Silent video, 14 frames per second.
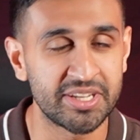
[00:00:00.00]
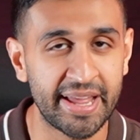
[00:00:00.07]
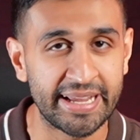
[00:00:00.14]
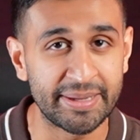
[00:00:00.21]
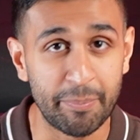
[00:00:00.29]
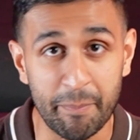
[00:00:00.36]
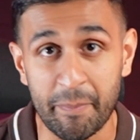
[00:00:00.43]

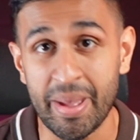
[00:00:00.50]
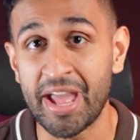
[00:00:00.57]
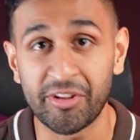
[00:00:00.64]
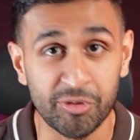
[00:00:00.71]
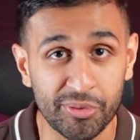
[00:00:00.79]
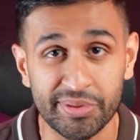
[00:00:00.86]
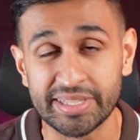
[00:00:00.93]
day
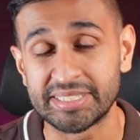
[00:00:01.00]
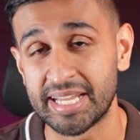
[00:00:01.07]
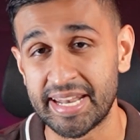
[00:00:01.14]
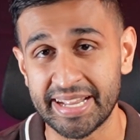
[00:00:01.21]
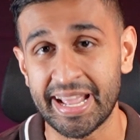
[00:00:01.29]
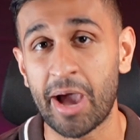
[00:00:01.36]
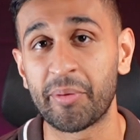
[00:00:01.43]
manually
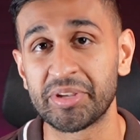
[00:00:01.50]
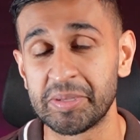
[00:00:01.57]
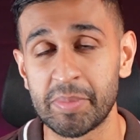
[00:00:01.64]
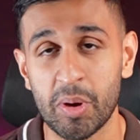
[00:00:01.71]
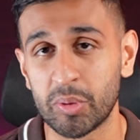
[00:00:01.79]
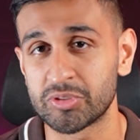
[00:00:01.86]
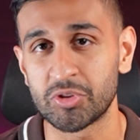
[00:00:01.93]
sending out
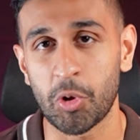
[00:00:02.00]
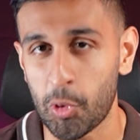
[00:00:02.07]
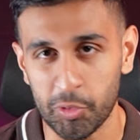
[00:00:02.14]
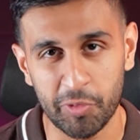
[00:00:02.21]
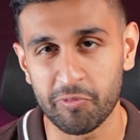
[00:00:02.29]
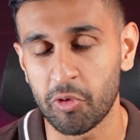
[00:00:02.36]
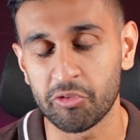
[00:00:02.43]
emails to
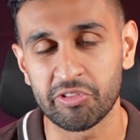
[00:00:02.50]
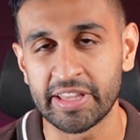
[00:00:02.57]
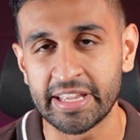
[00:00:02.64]
all of those